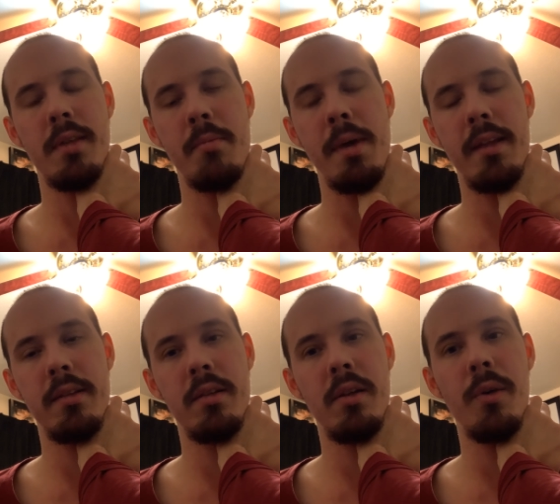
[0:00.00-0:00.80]
I
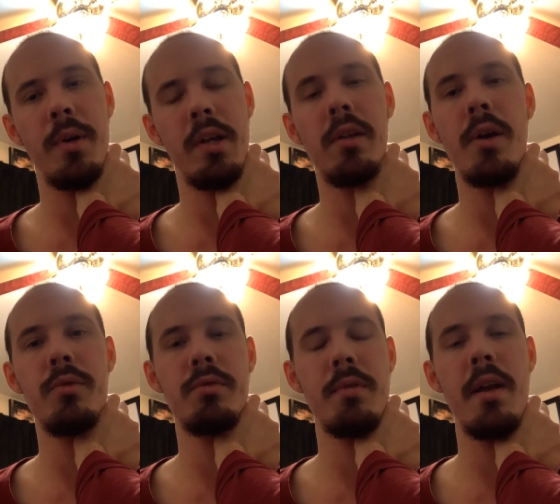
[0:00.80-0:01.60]
might go on a
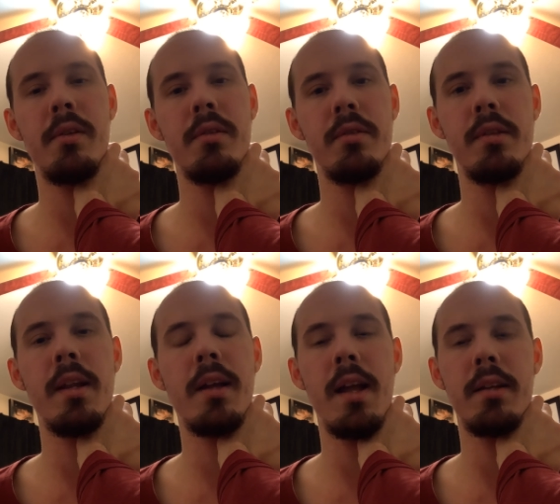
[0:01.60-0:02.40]
Ghost
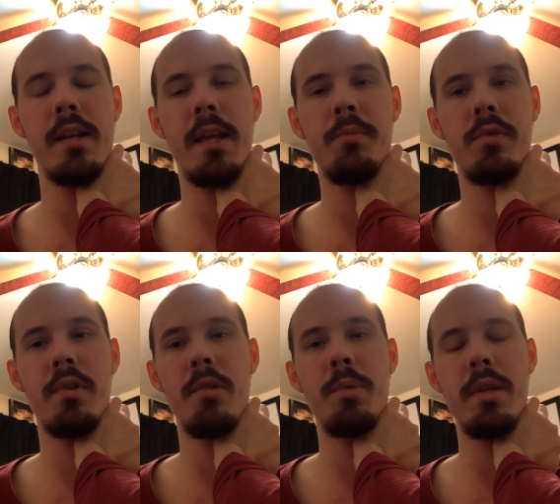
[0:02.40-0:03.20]
kind of name so
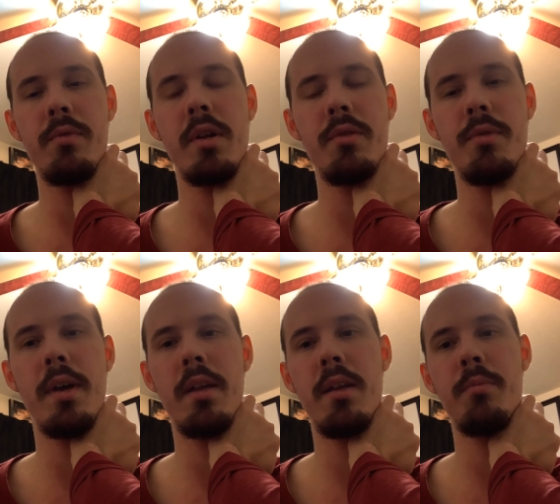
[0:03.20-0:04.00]
nobody will know who
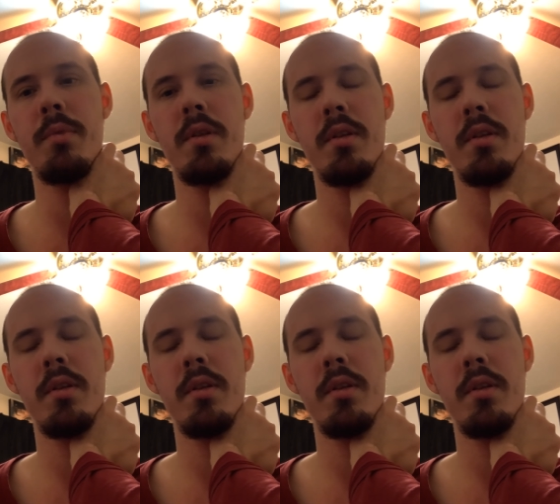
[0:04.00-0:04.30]
I am.